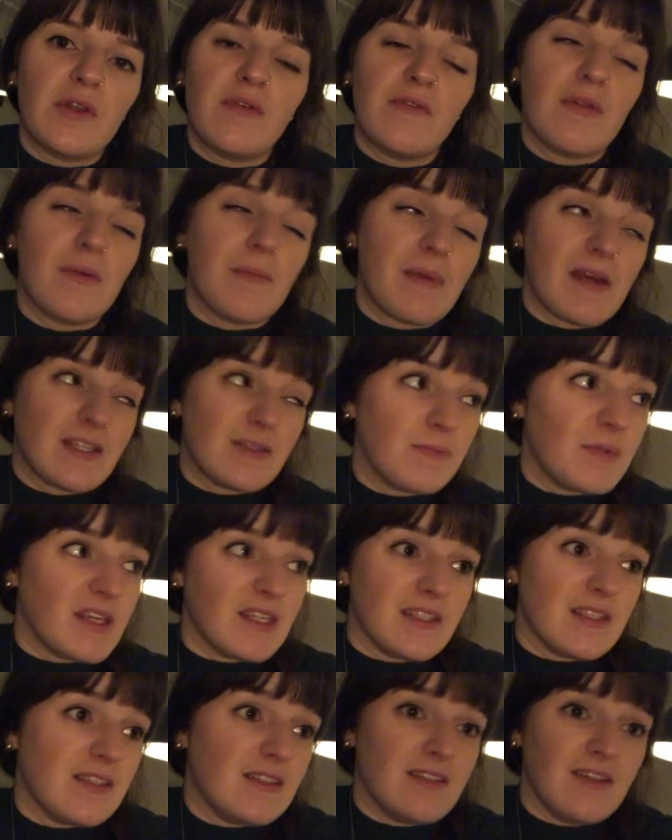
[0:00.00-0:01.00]
of the best
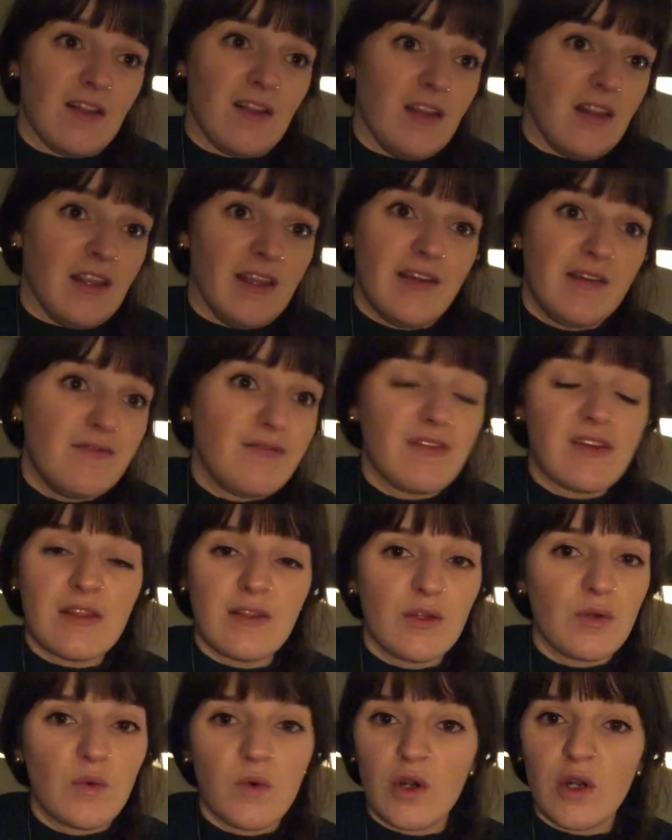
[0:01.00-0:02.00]
places to live in
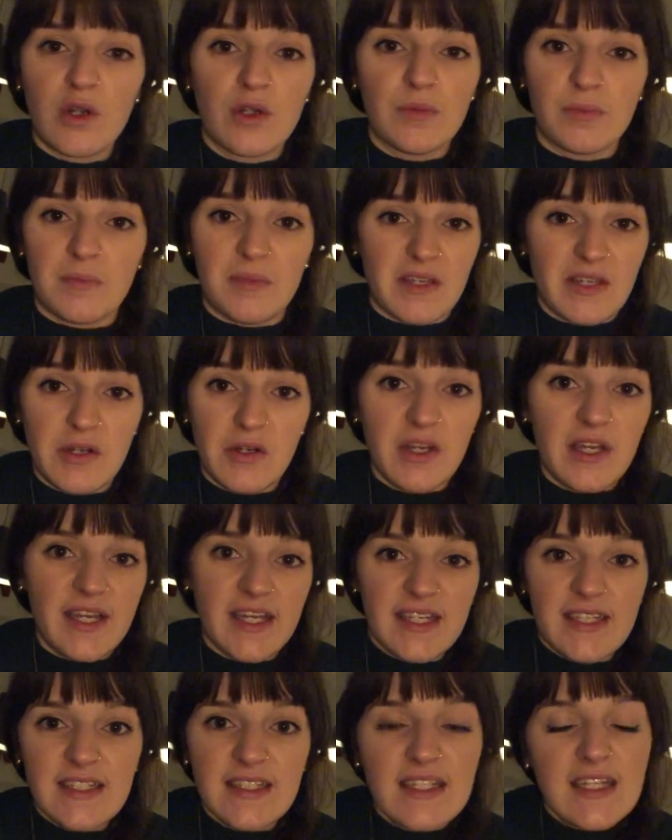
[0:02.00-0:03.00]
the world,
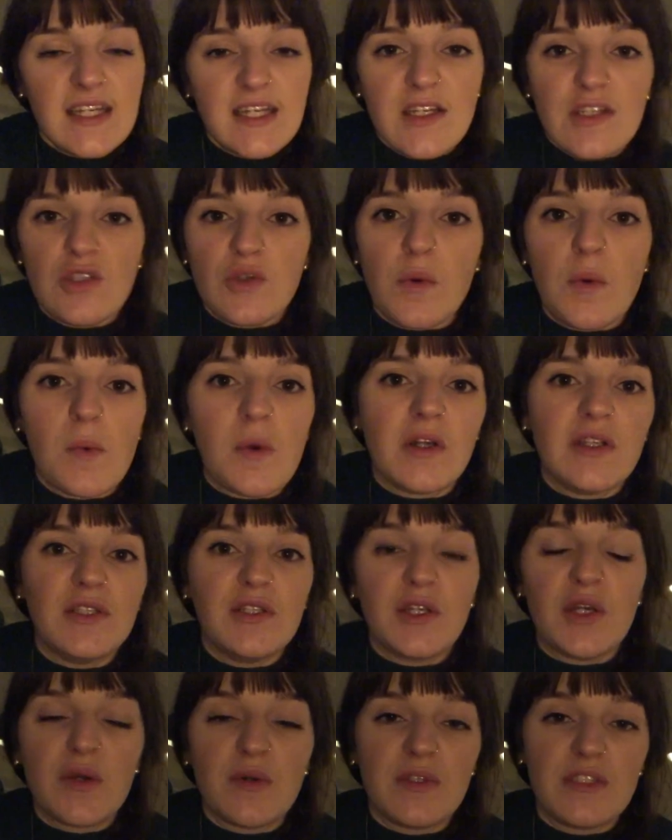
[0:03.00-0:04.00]
period. So we wanted
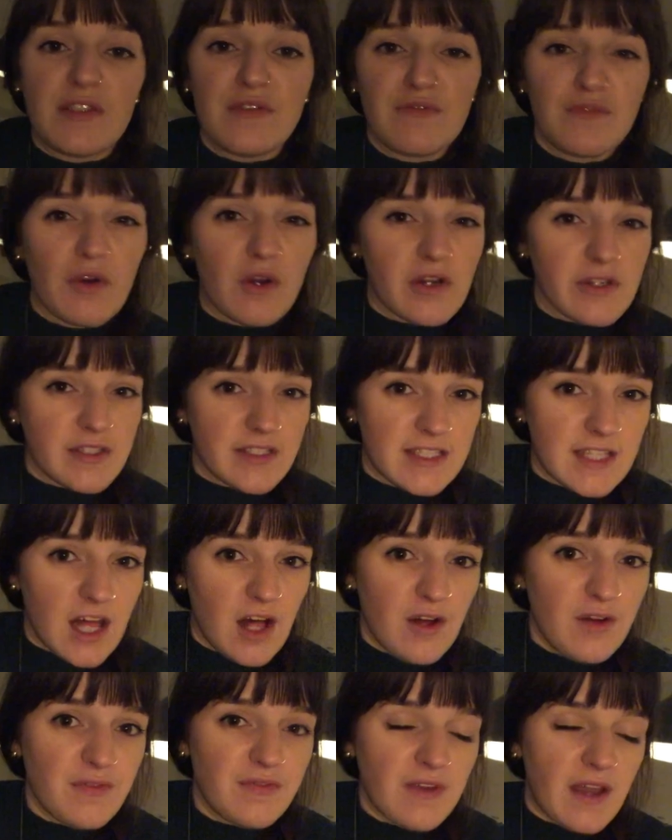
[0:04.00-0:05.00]
to go see for
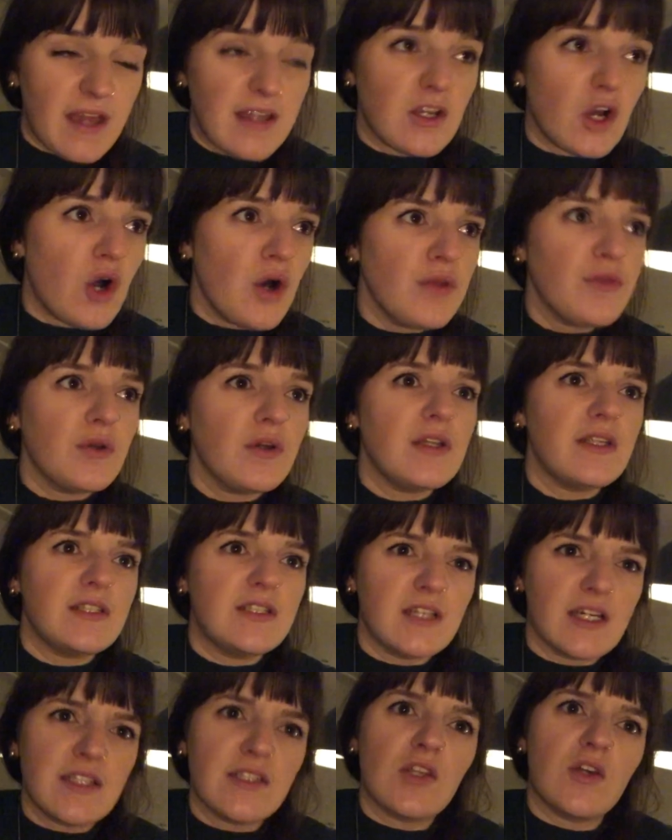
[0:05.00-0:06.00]
ourselves. And although it
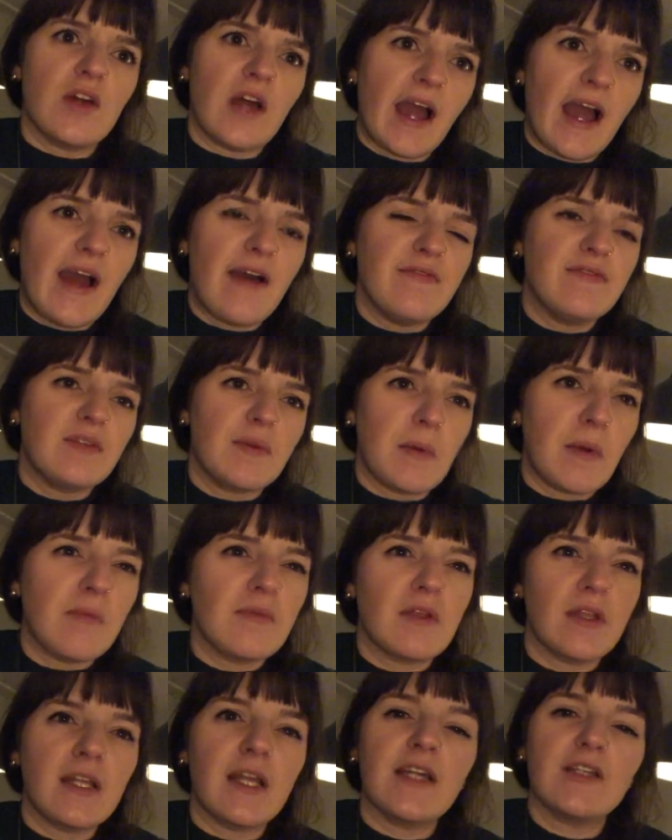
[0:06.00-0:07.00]
does have some of
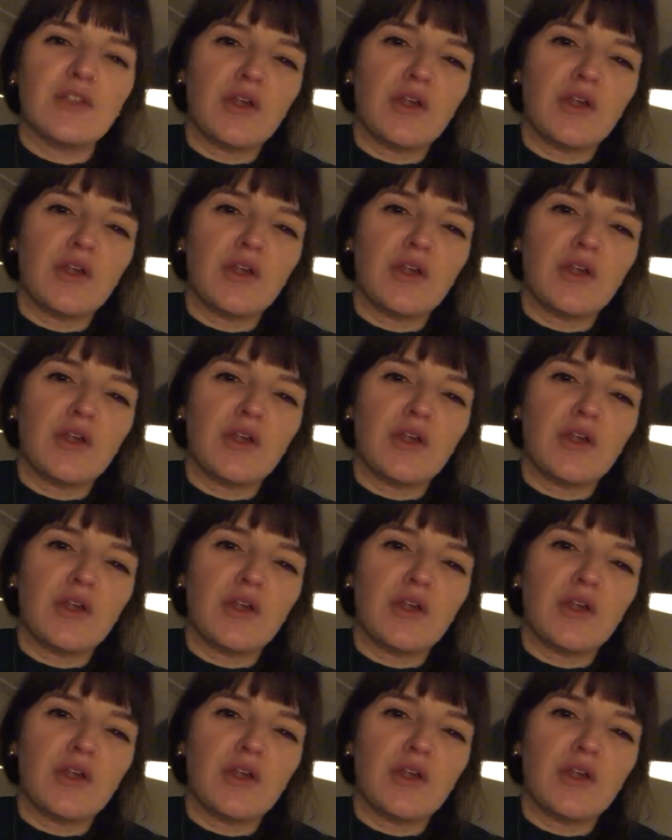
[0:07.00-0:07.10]
the nice